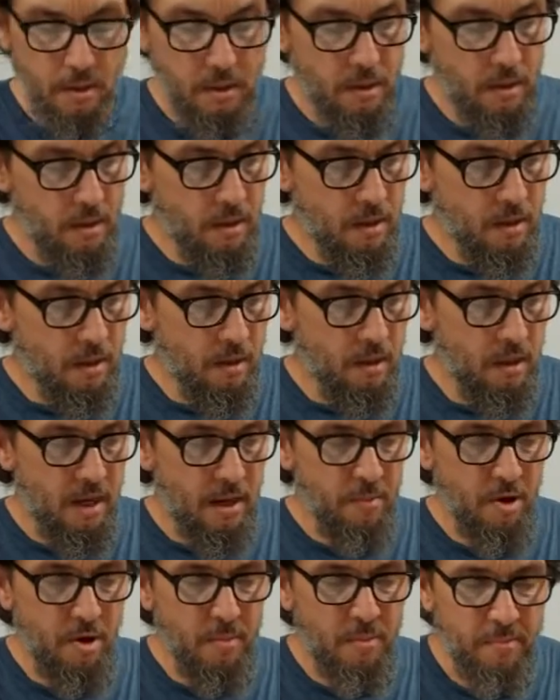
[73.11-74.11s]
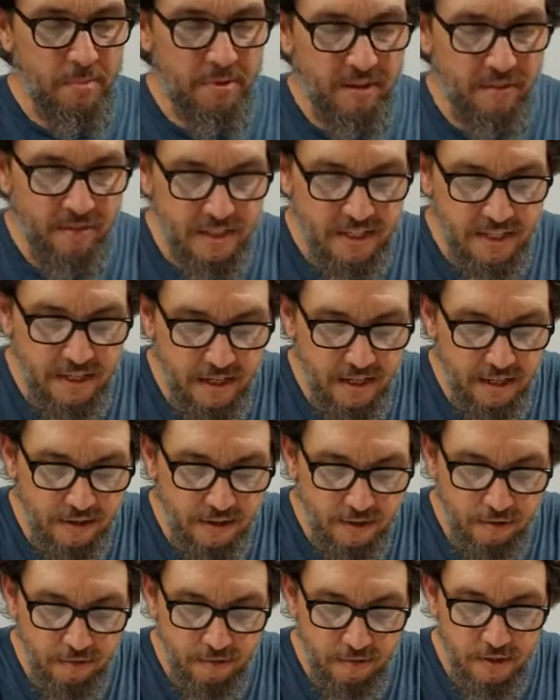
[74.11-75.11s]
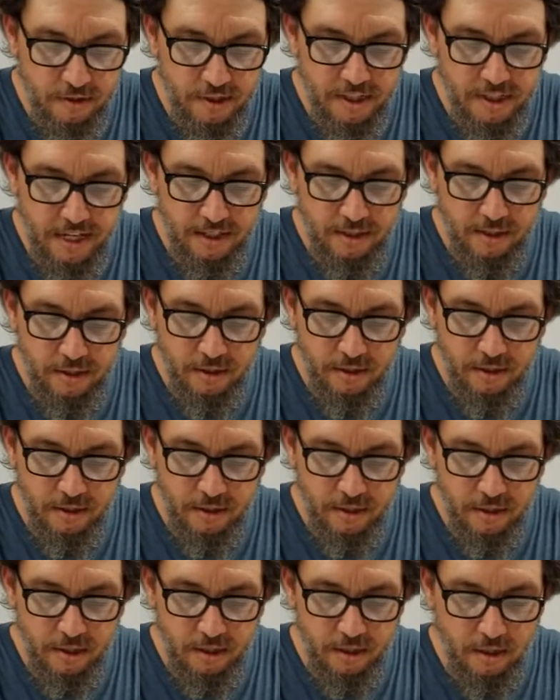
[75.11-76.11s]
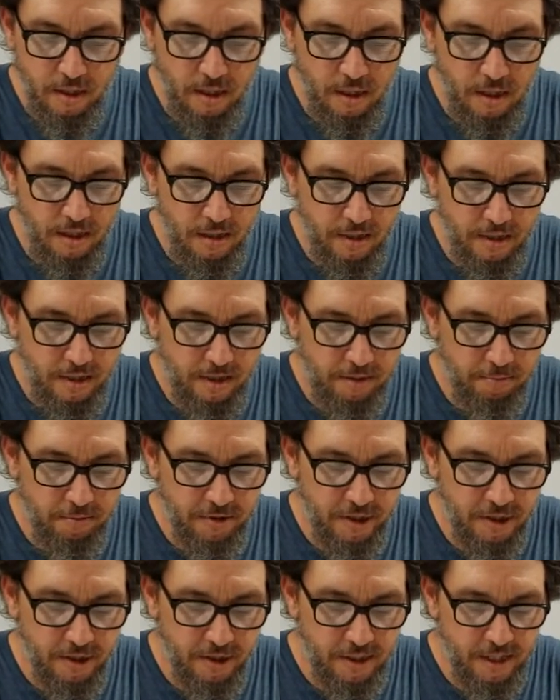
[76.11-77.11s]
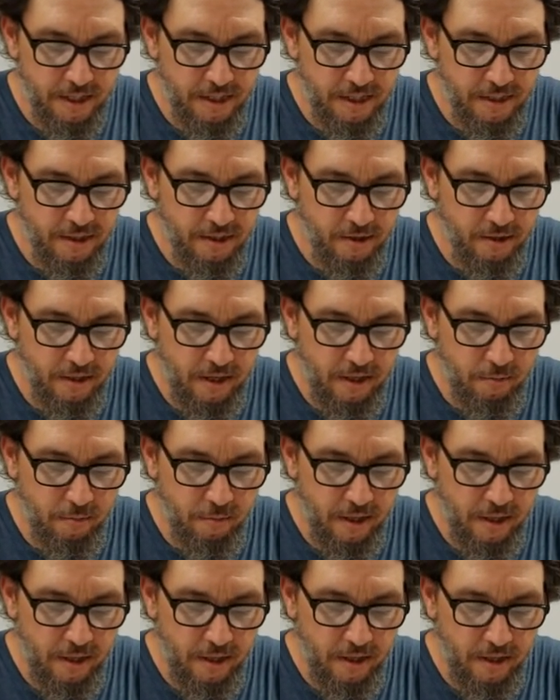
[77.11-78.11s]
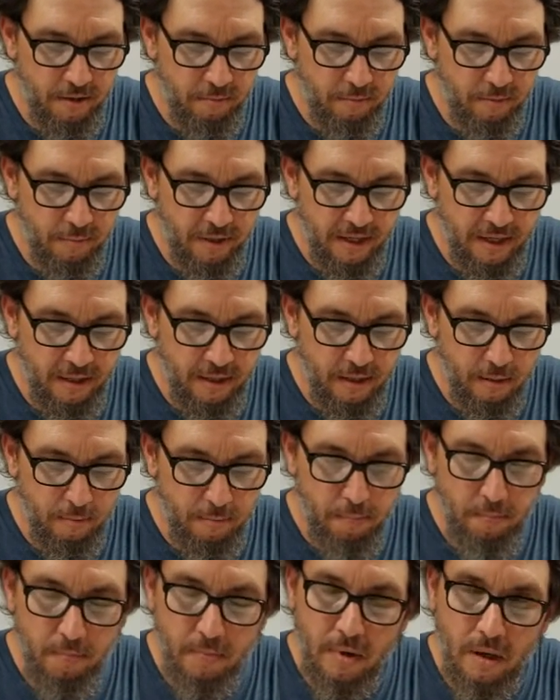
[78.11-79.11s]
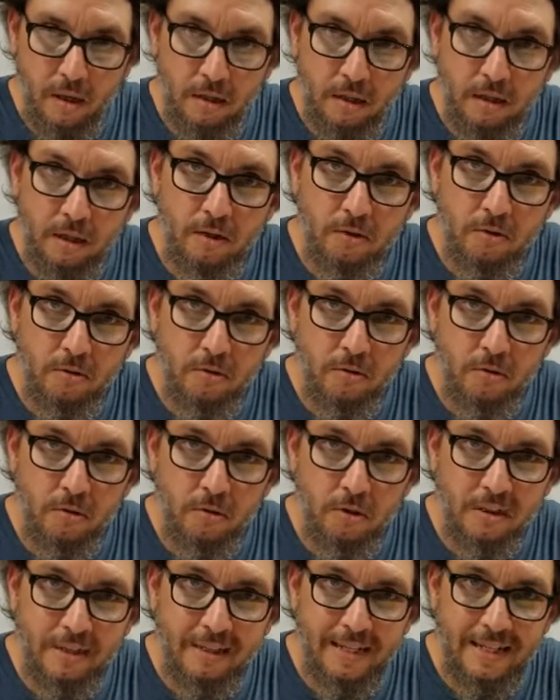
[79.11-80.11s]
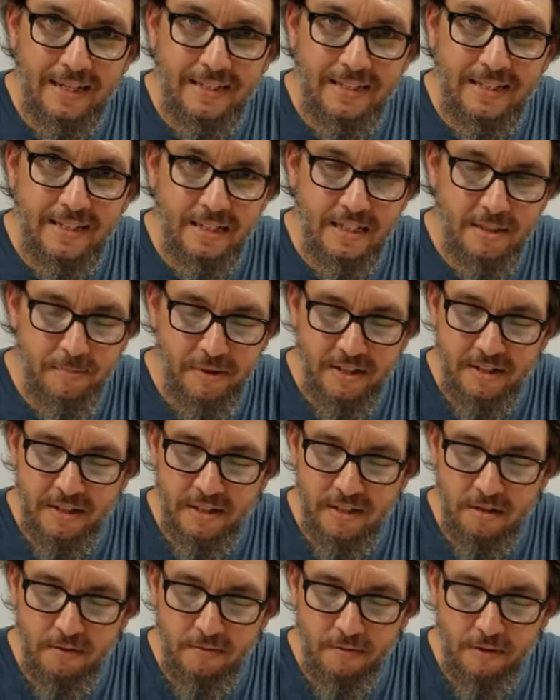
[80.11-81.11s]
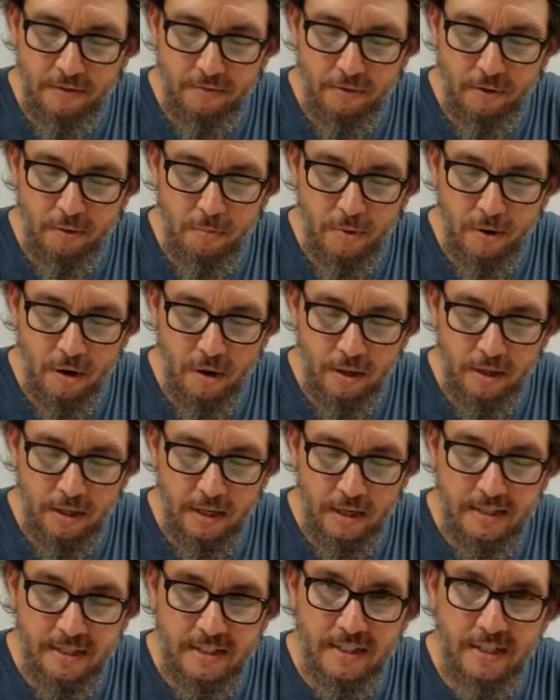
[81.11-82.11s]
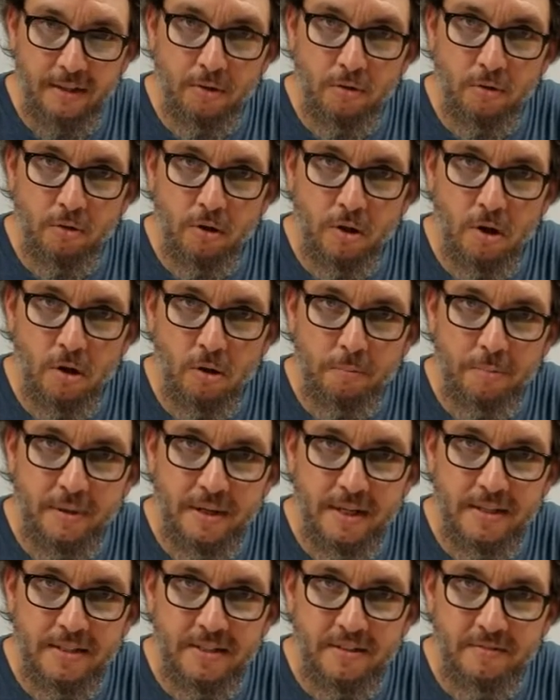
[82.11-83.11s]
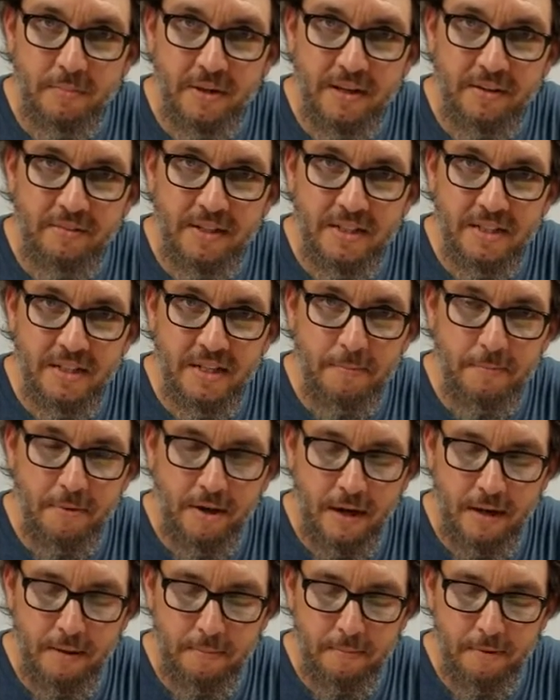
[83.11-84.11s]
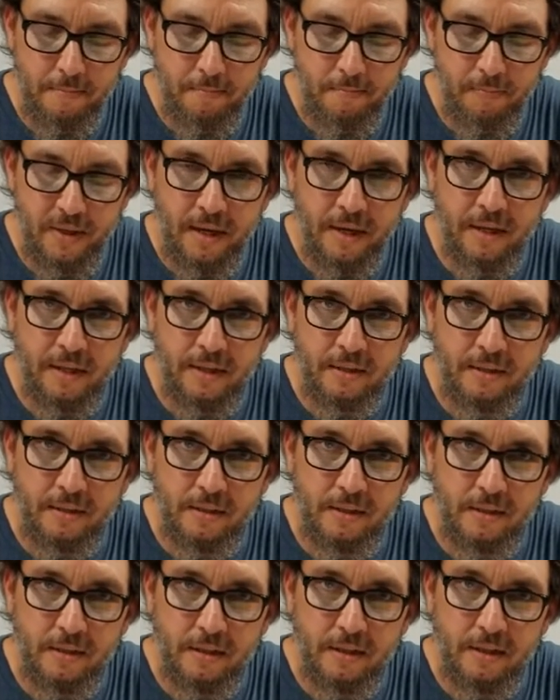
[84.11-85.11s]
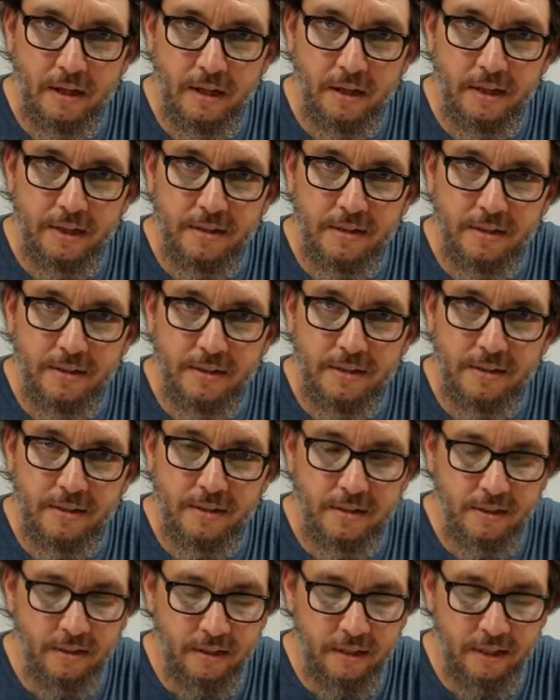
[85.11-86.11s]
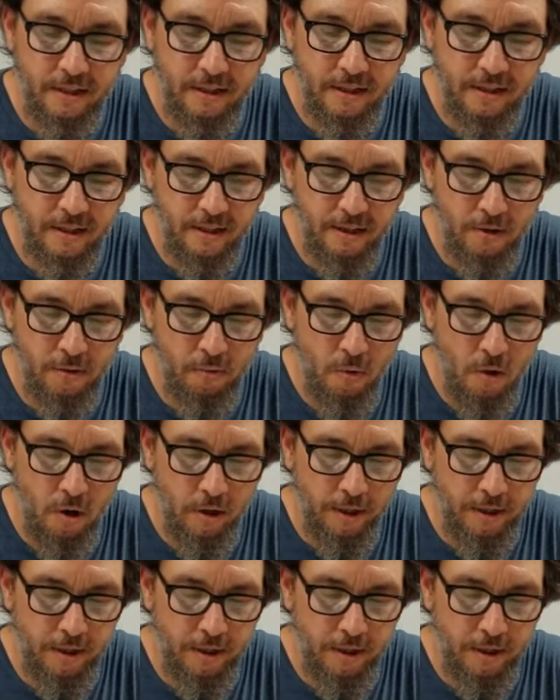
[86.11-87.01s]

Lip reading: I bought my PVC in 2-foot sections. It was just easier that way. It would be a little less expensive if you bought a single long piece of PVC pipe and cut it to the length that you wanted.